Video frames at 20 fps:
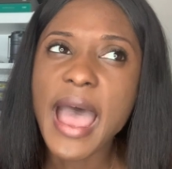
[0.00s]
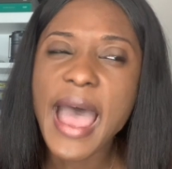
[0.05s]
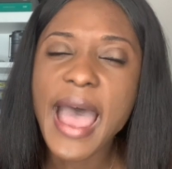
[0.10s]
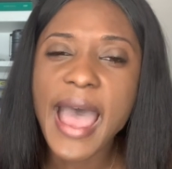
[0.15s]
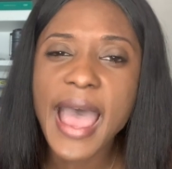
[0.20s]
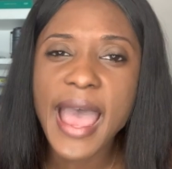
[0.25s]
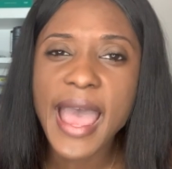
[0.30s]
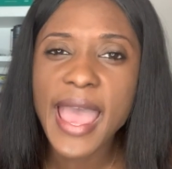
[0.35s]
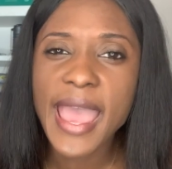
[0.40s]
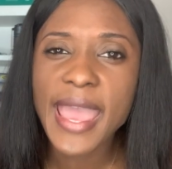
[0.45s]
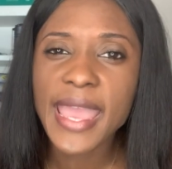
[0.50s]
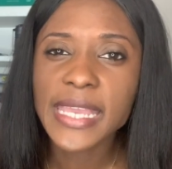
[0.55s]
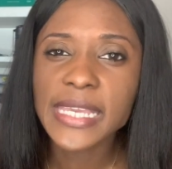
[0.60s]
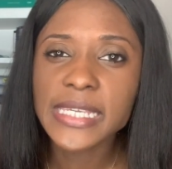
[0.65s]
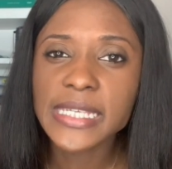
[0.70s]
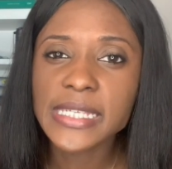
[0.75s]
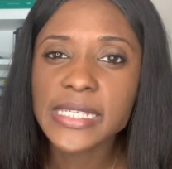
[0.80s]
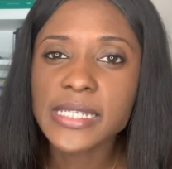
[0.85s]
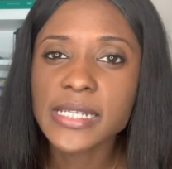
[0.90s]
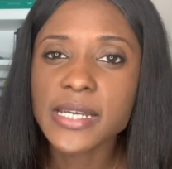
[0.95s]

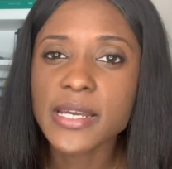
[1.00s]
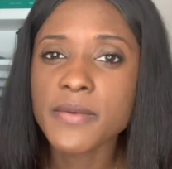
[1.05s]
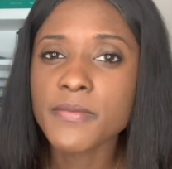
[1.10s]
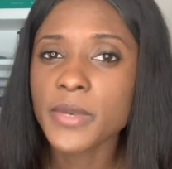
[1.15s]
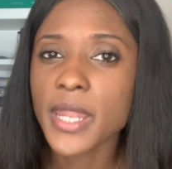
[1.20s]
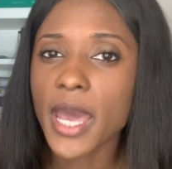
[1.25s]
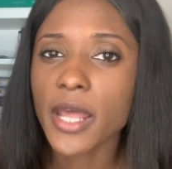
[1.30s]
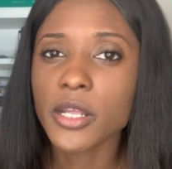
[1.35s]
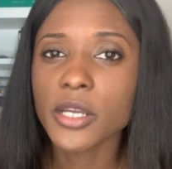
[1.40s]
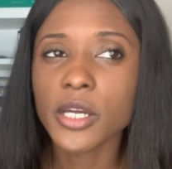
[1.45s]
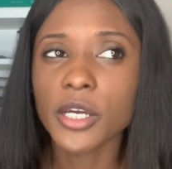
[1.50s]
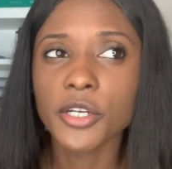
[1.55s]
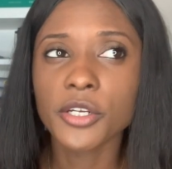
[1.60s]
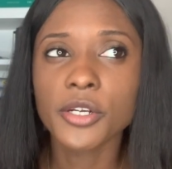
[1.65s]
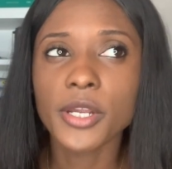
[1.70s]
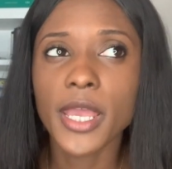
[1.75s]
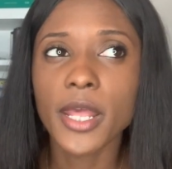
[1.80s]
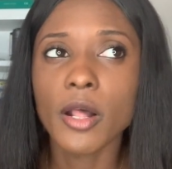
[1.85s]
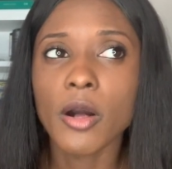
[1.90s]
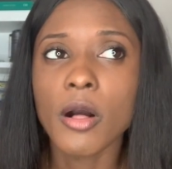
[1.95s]
I am not a
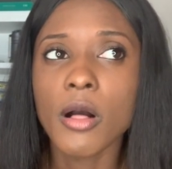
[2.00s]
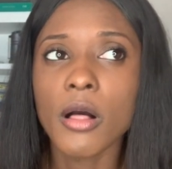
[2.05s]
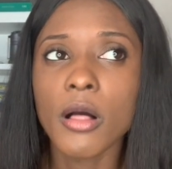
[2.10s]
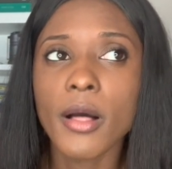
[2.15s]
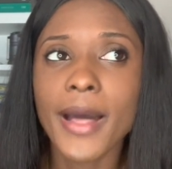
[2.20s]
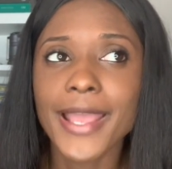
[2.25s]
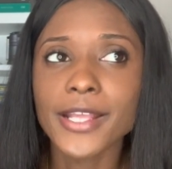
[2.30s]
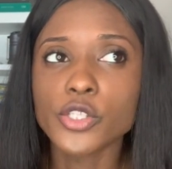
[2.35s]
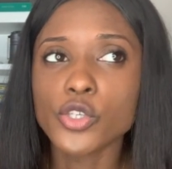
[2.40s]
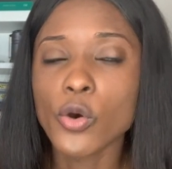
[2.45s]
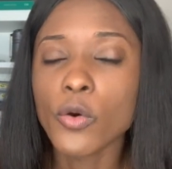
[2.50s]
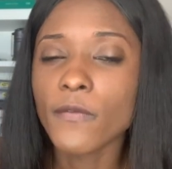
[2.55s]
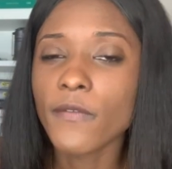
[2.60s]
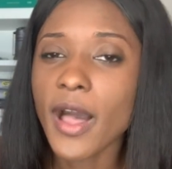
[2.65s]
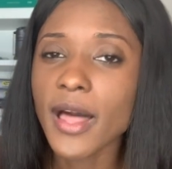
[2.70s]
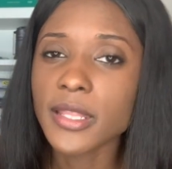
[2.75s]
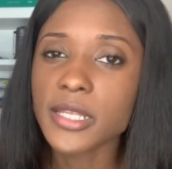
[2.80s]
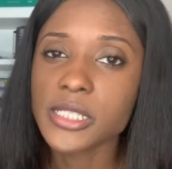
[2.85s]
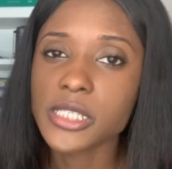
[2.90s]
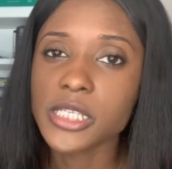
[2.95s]
gunner at all. I don't
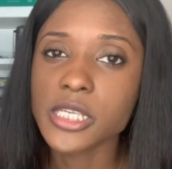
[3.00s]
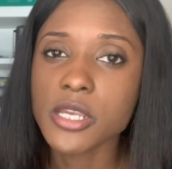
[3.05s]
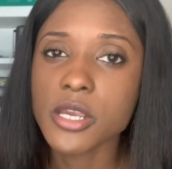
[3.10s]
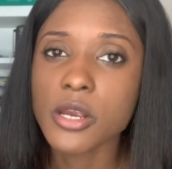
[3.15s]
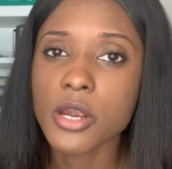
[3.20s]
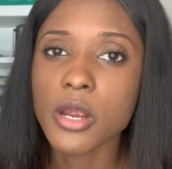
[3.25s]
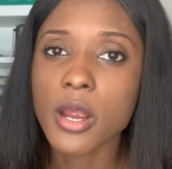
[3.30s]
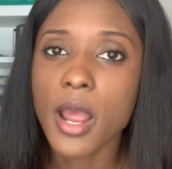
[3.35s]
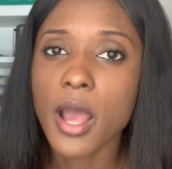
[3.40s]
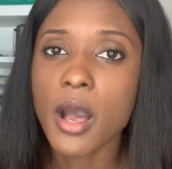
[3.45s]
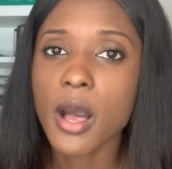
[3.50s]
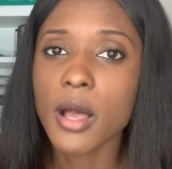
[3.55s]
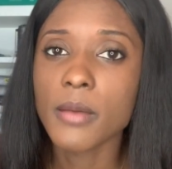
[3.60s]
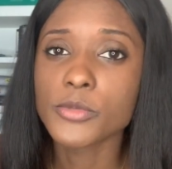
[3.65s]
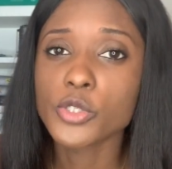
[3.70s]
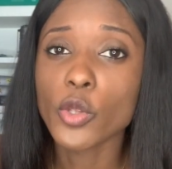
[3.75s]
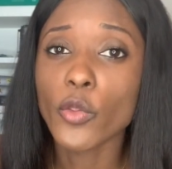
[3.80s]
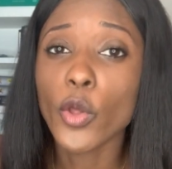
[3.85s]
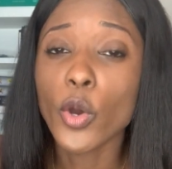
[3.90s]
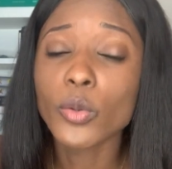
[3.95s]
volunteer.
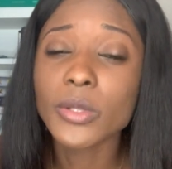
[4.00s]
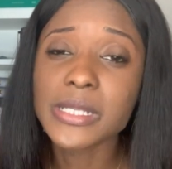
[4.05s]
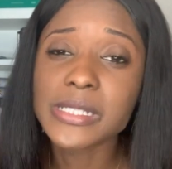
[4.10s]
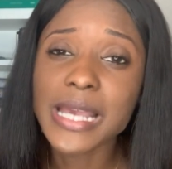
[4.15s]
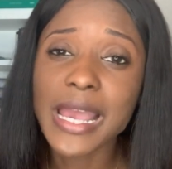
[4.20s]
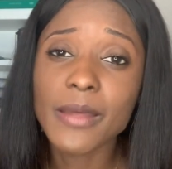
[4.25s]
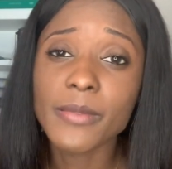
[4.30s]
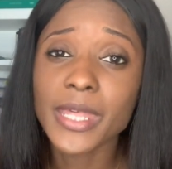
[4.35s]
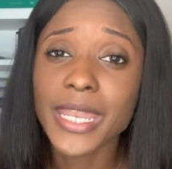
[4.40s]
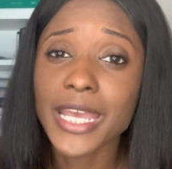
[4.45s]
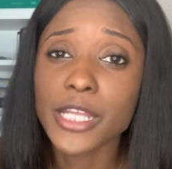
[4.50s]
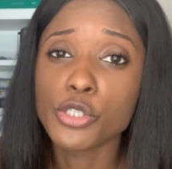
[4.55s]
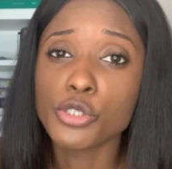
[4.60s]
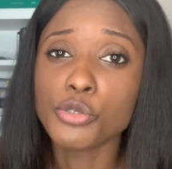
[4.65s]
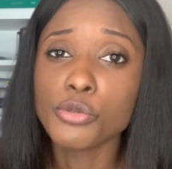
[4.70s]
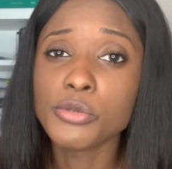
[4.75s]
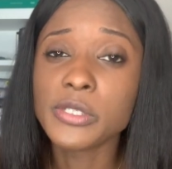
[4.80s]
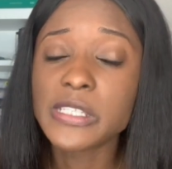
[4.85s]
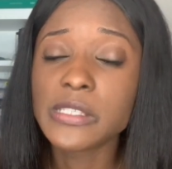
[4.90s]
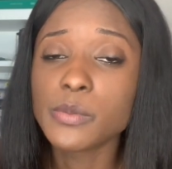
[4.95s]
So the only time that I
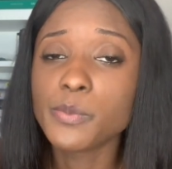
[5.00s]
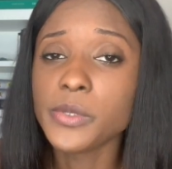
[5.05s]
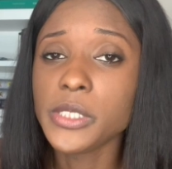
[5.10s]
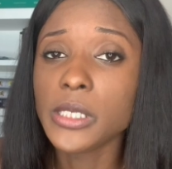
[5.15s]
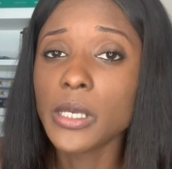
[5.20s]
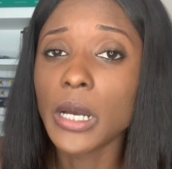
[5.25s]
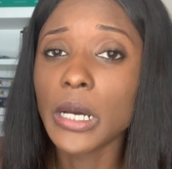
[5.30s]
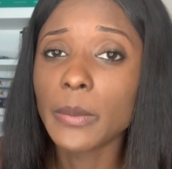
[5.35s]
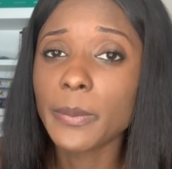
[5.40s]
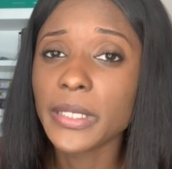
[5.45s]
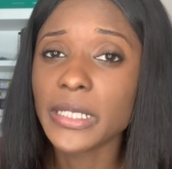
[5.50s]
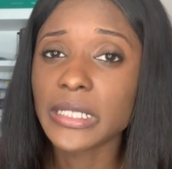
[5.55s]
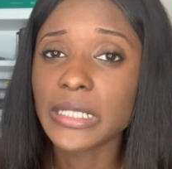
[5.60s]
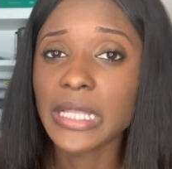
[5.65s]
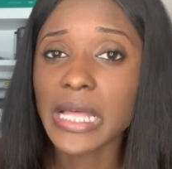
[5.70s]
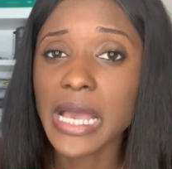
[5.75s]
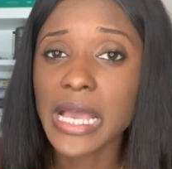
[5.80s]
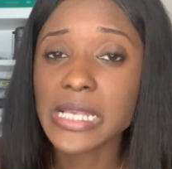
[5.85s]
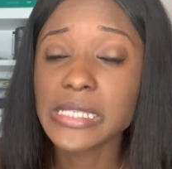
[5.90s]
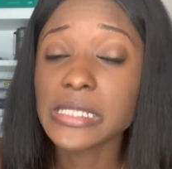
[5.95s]
do speak up in
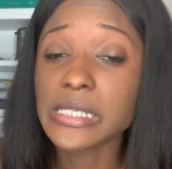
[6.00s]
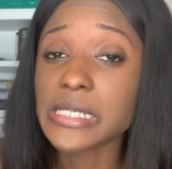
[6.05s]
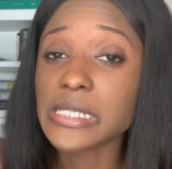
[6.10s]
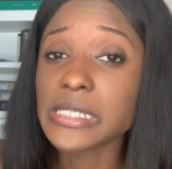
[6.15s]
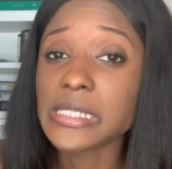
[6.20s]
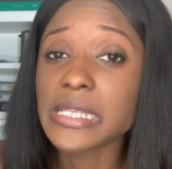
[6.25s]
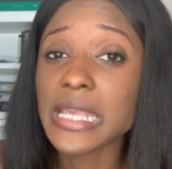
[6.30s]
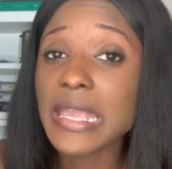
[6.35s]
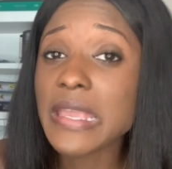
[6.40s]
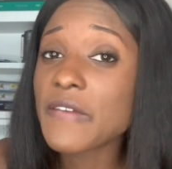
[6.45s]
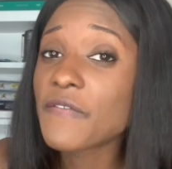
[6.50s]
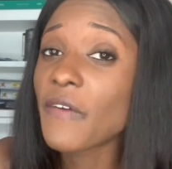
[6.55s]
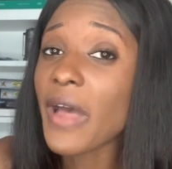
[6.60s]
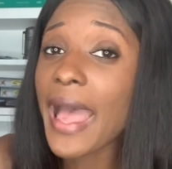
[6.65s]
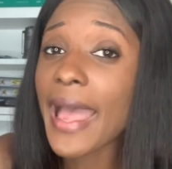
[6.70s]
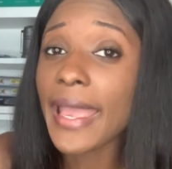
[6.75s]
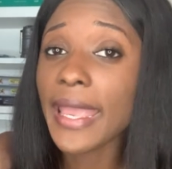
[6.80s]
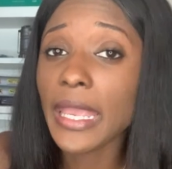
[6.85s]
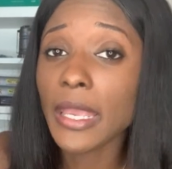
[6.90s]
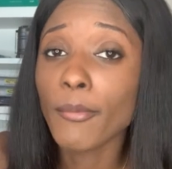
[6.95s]
class is if
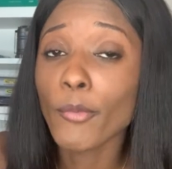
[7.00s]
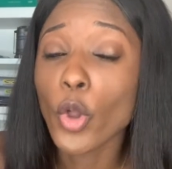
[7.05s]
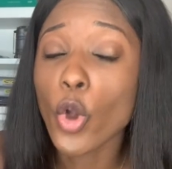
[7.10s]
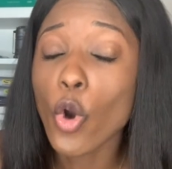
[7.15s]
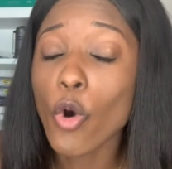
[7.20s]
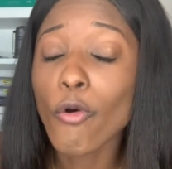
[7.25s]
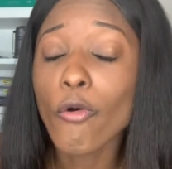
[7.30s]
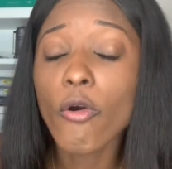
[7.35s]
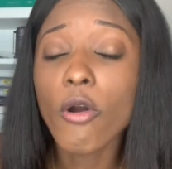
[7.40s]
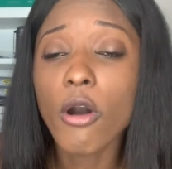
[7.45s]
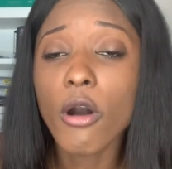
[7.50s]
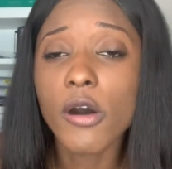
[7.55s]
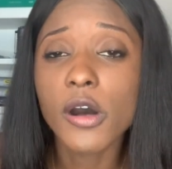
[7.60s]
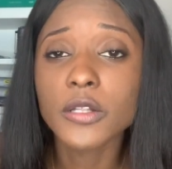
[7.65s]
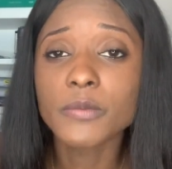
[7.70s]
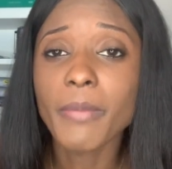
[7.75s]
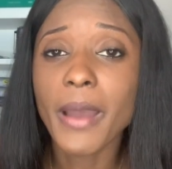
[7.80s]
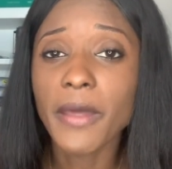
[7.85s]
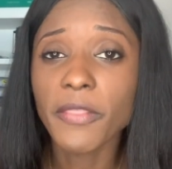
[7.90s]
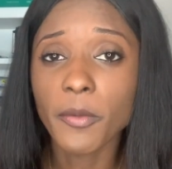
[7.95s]
I am cold
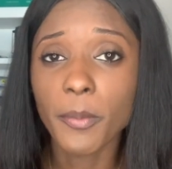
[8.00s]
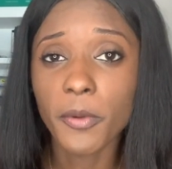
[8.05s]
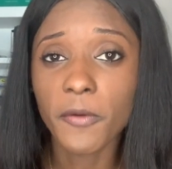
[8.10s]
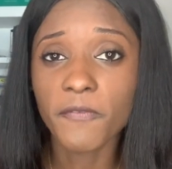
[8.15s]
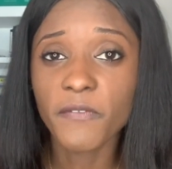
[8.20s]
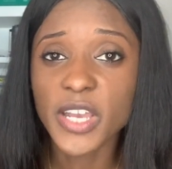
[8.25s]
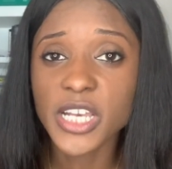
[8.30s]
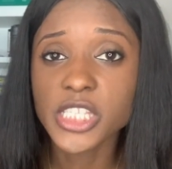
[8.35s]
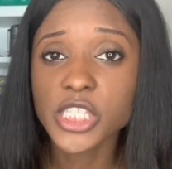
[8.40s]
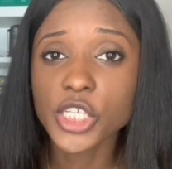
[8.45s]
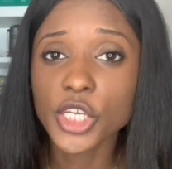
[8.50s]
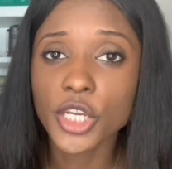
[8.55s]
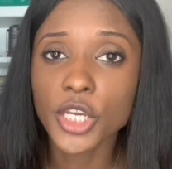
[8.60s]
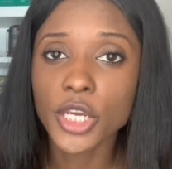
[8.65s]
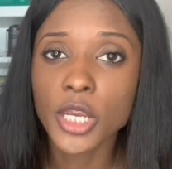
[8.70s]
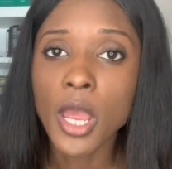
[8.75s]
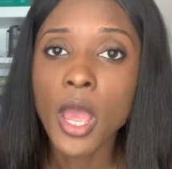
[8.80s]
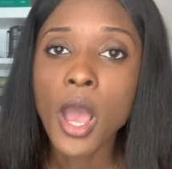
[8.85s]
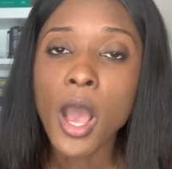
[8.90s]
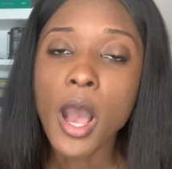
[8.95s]
called by the
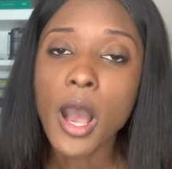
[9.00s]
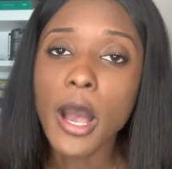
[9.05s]
professor.